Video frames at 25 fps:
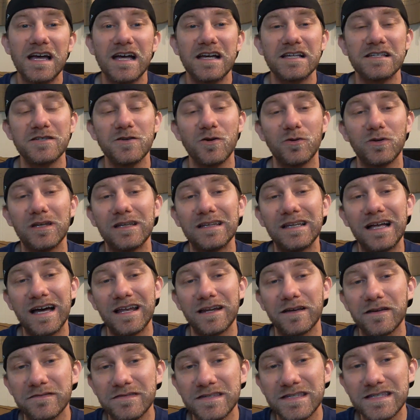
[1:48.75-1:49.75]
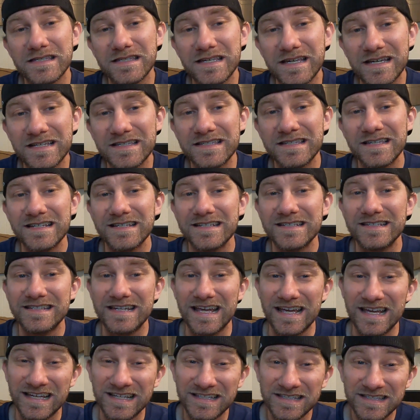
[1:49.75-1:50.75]
I sold a lot of 6
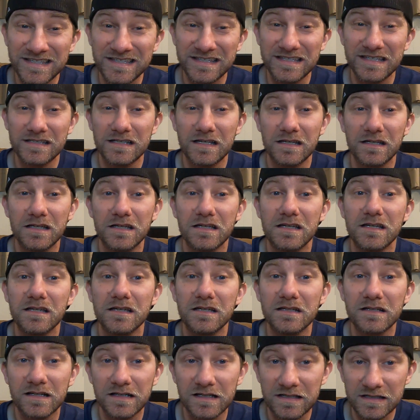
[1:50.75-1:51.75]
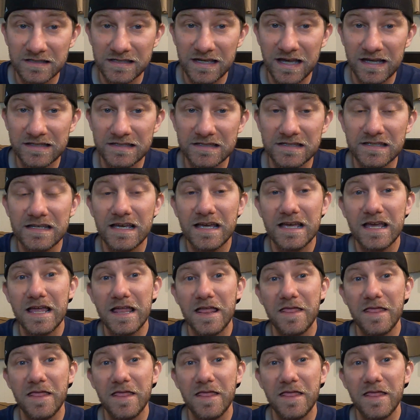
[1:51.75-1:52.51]
dance cassettes.